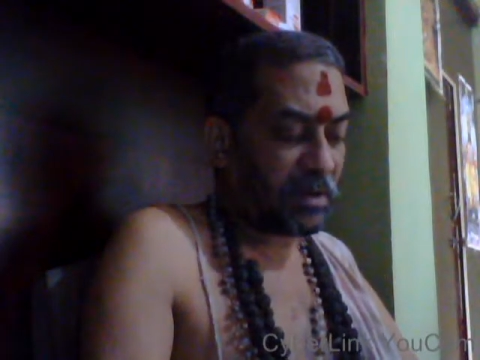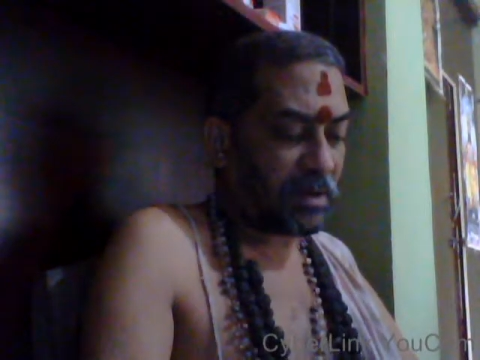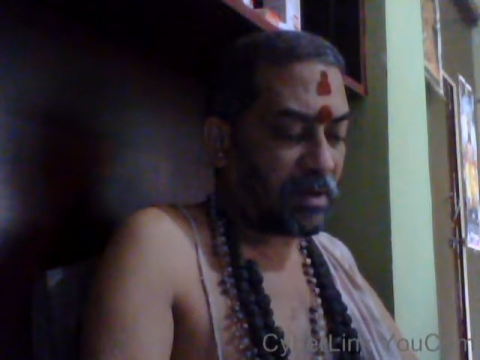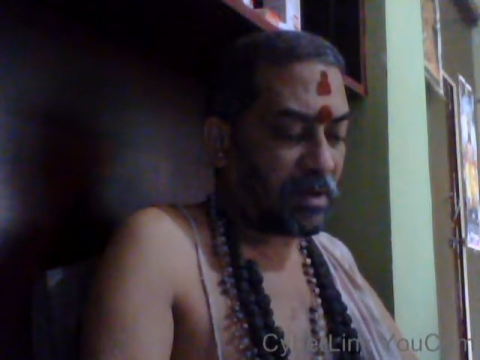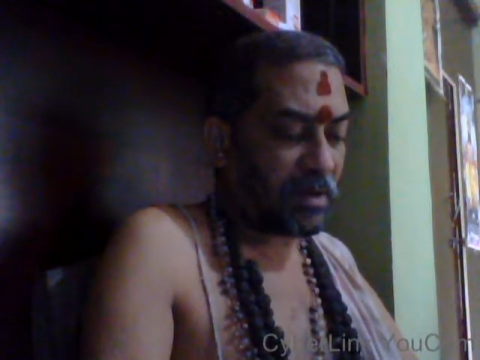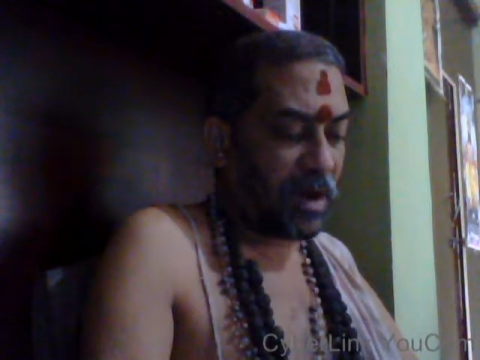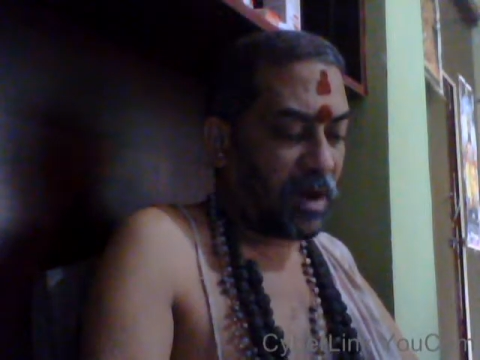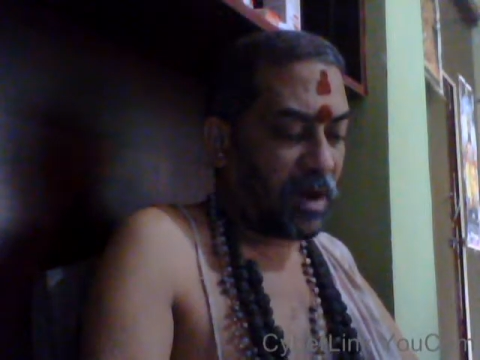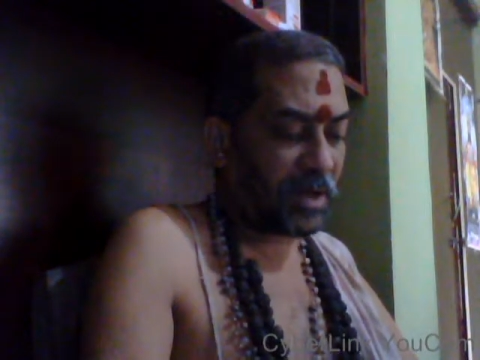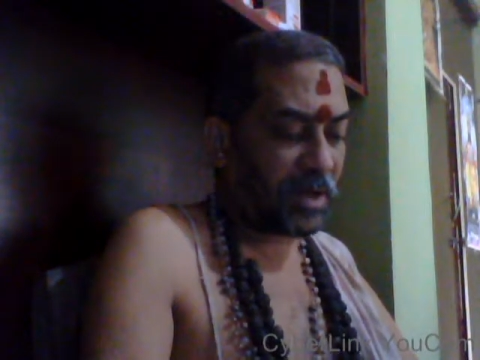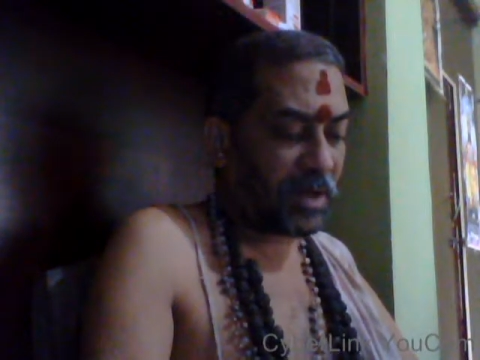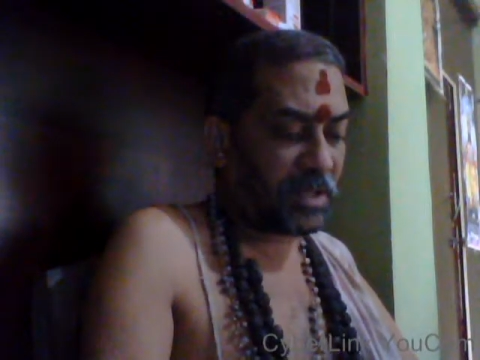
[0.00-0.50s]

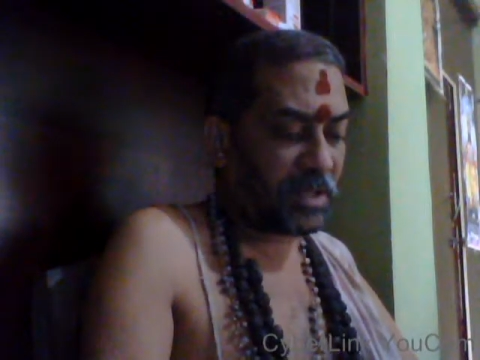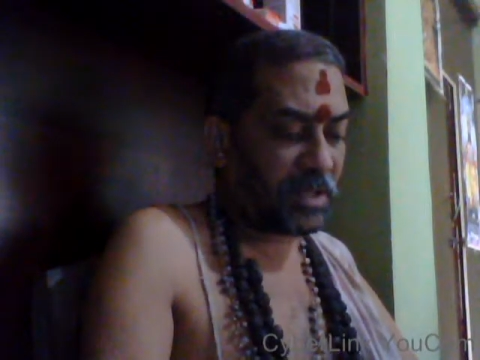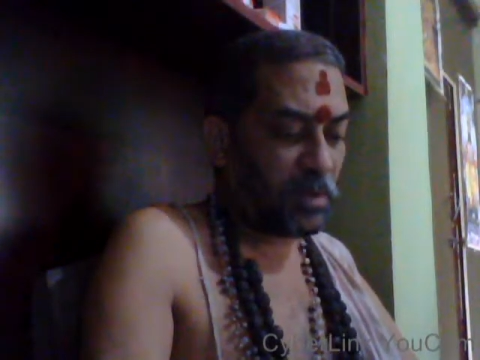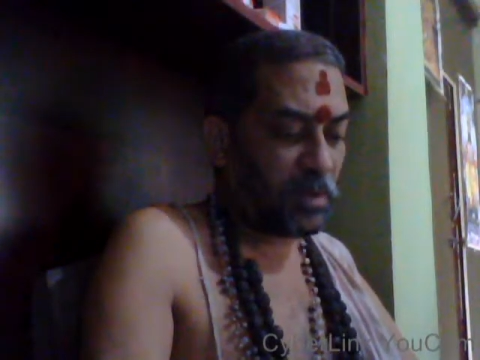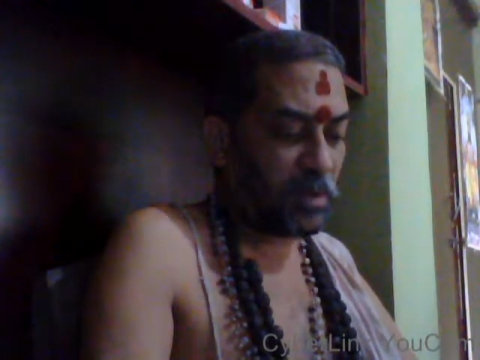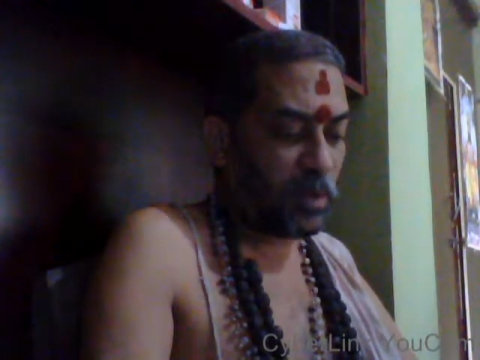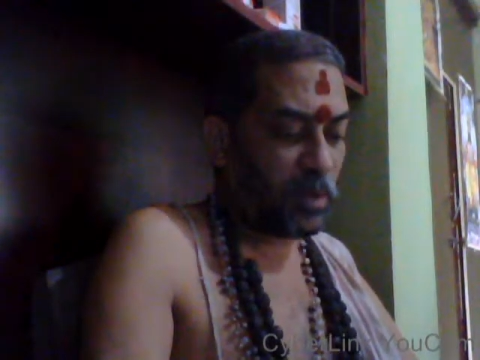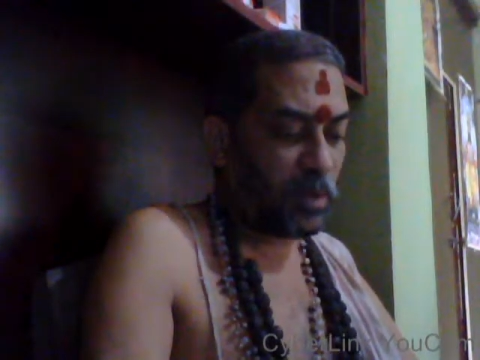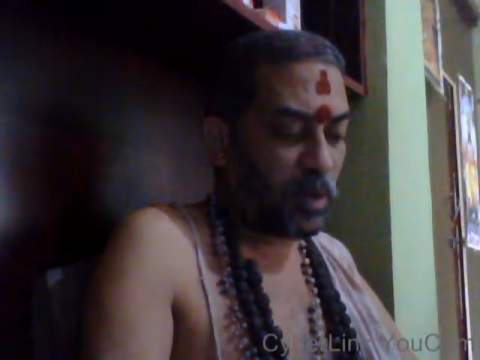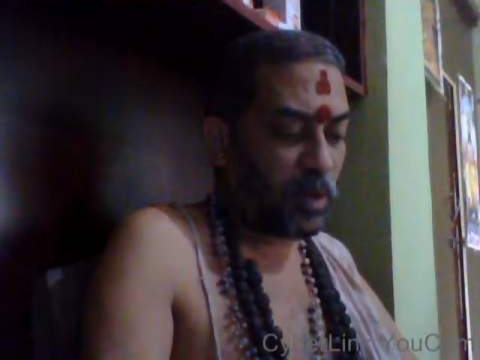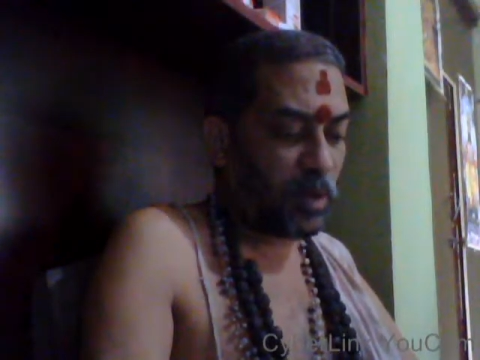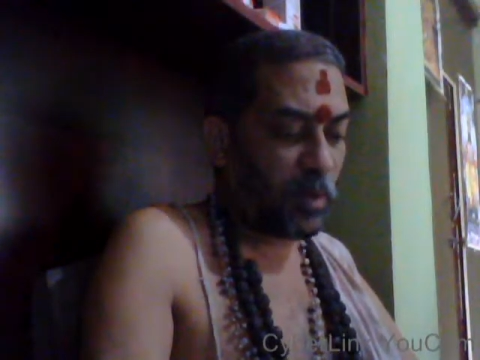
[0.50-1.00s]
got the
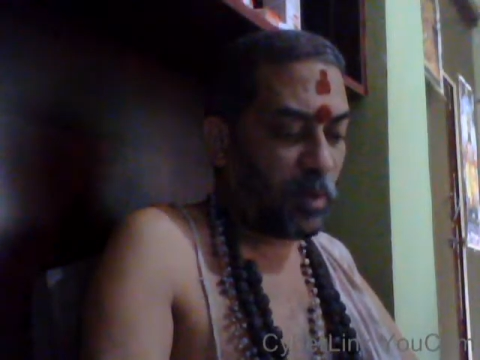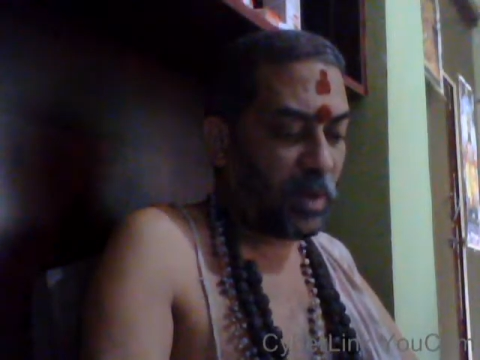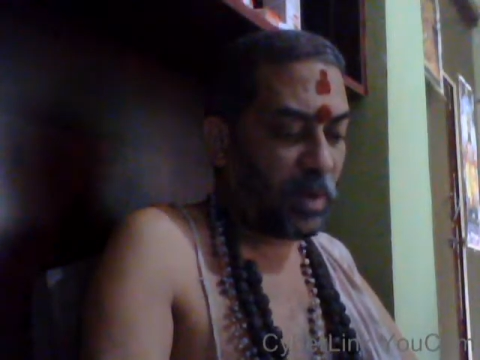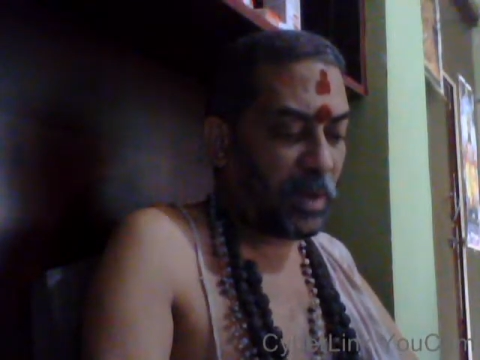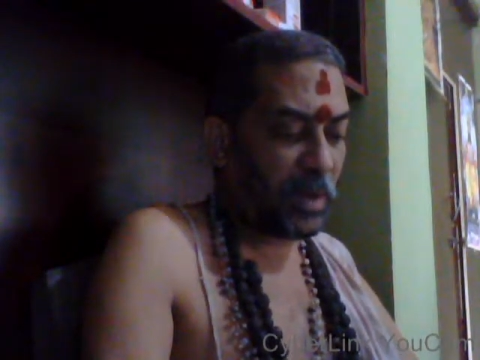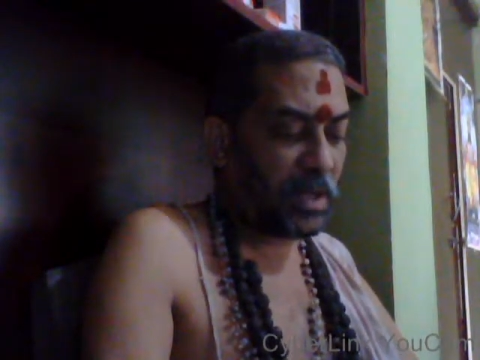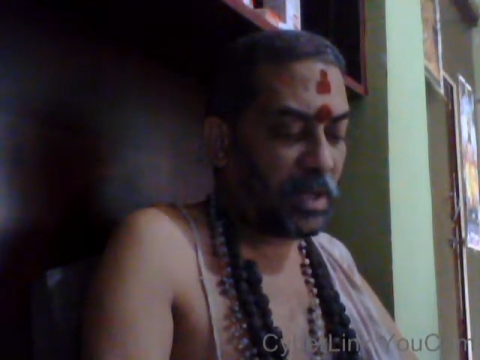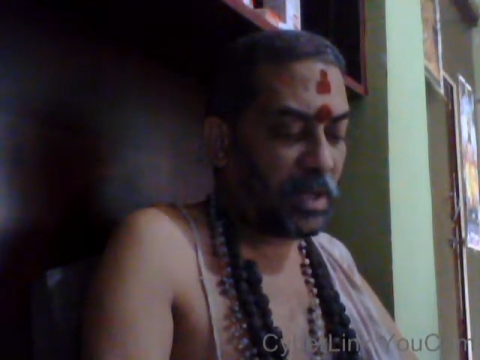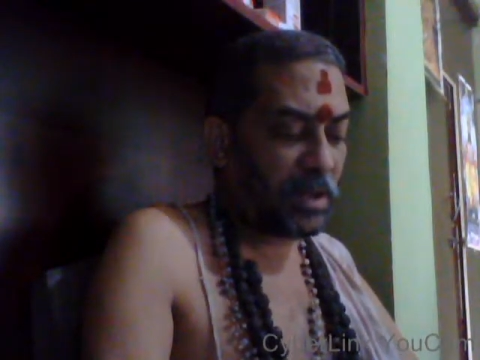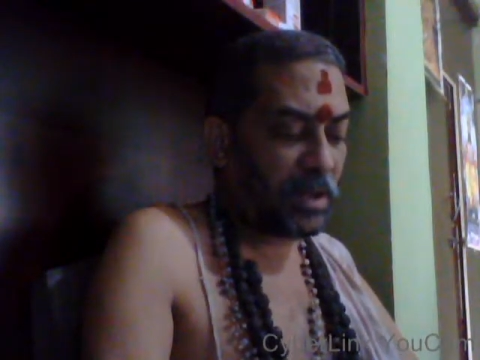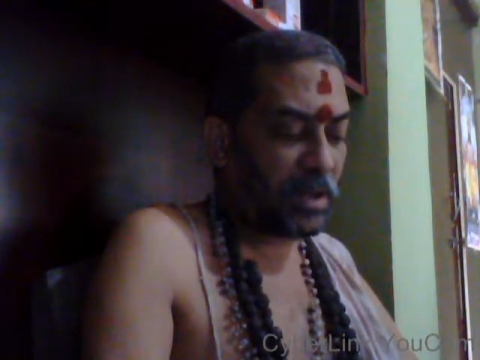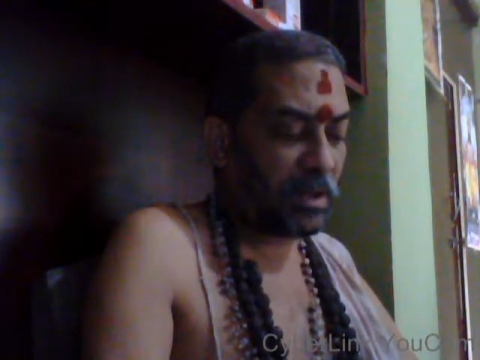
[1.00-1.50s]

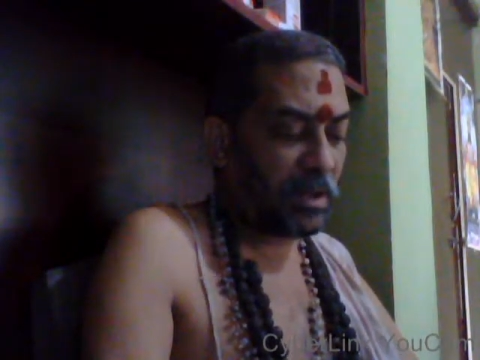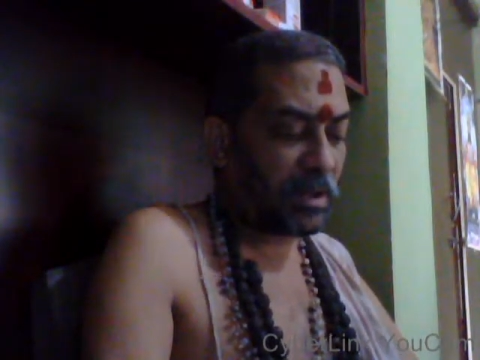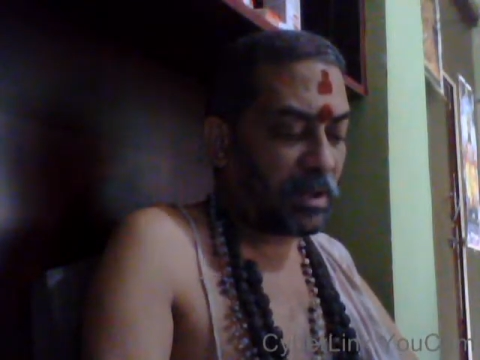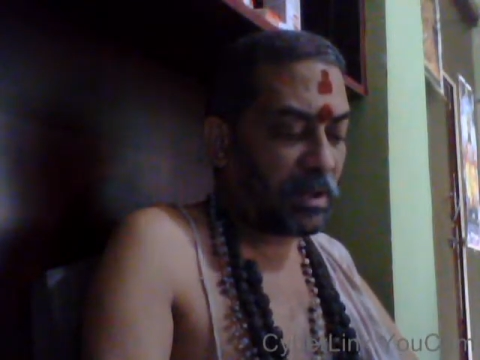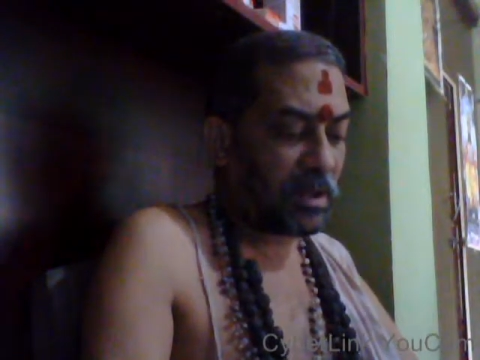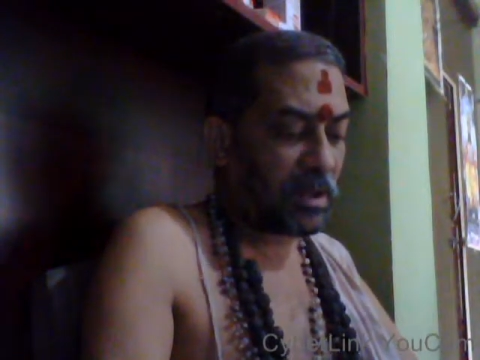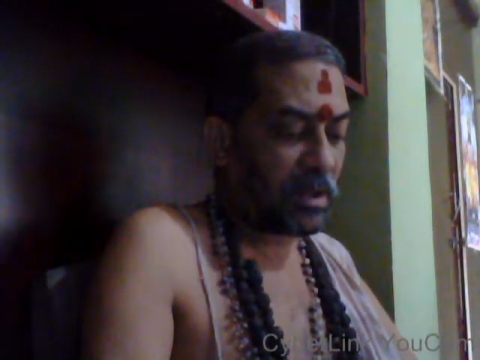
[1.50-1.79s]
monopoly